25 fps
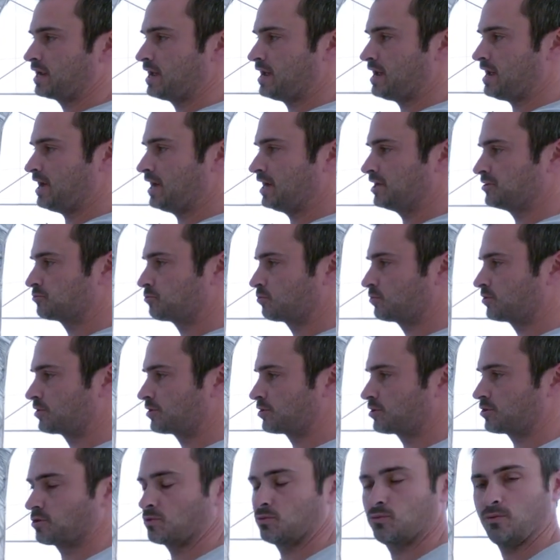as
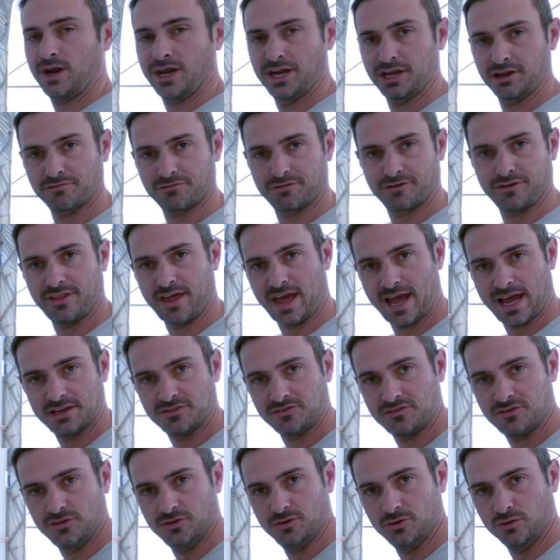we're waiting for
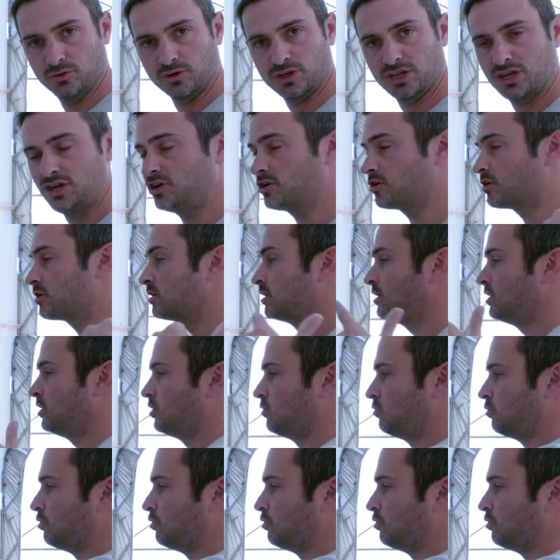that to cure,